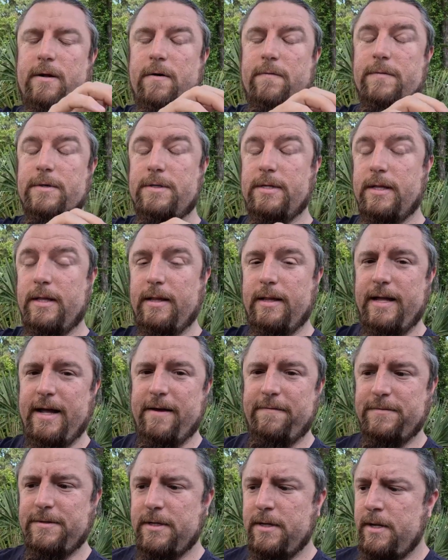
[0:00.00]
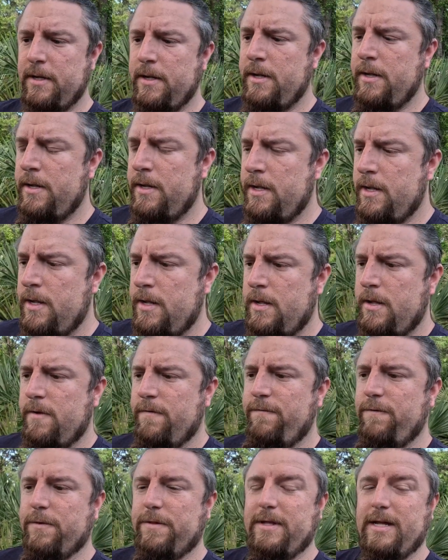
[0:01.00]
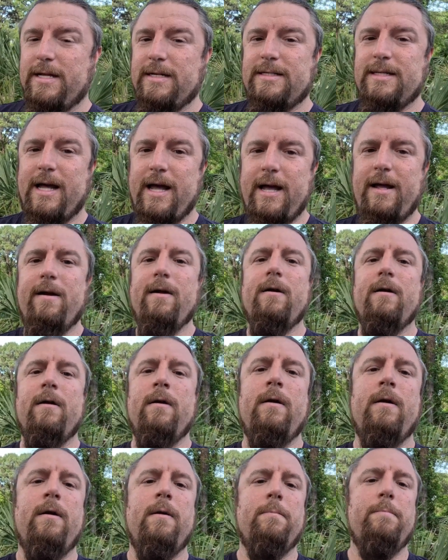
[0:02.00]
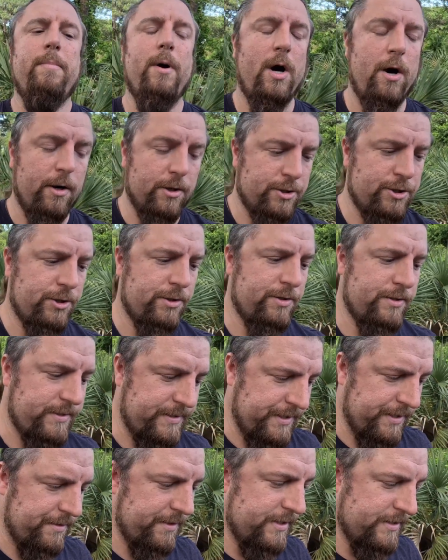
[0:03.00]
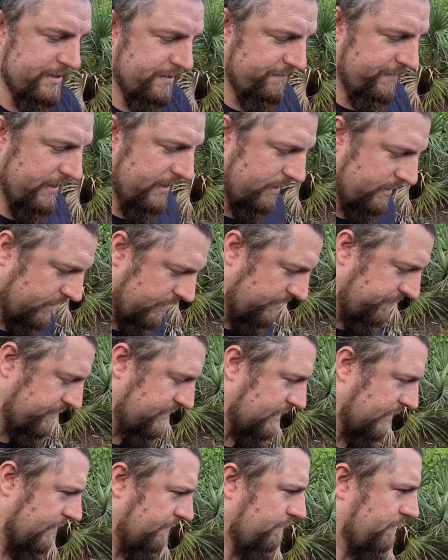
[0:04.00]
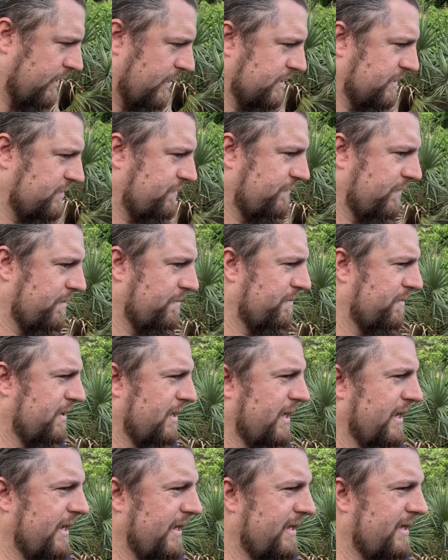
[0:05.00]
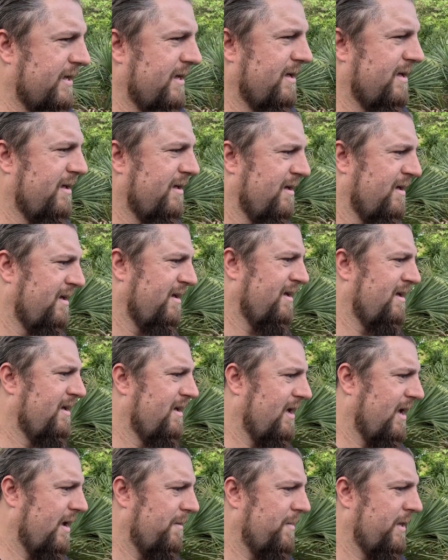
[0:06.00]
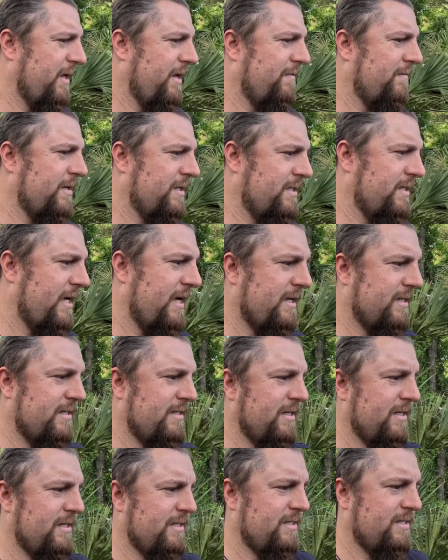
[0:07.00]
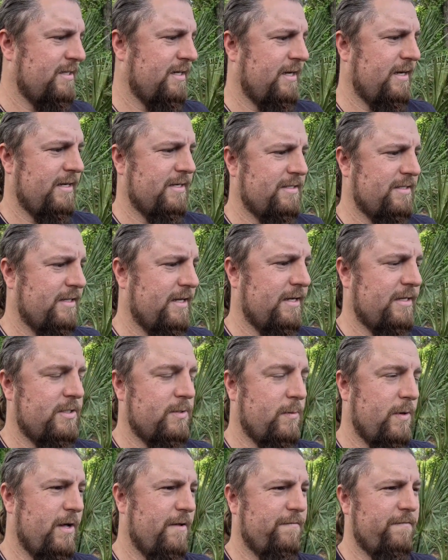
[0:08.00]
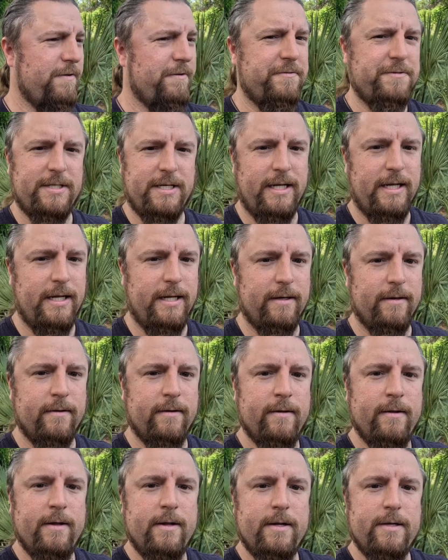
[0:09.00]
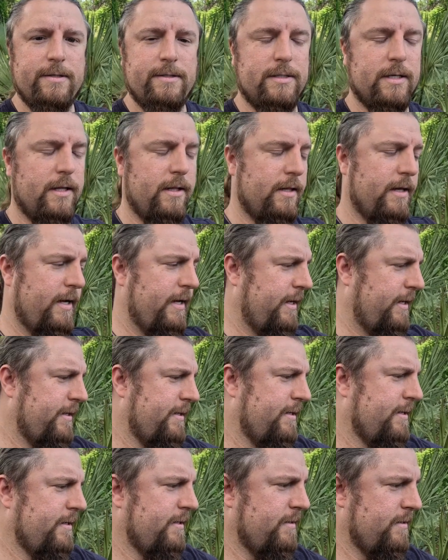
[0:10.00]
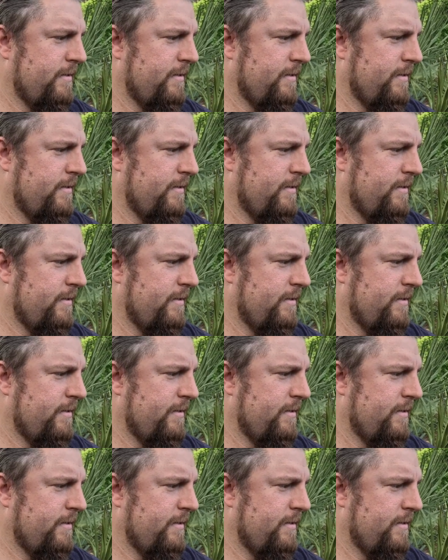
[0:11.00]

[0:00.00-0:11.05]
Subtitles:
over to the left. For the entire partial series of the Eclipse that runs from like, I believe in Texas, it's like 12:15 to like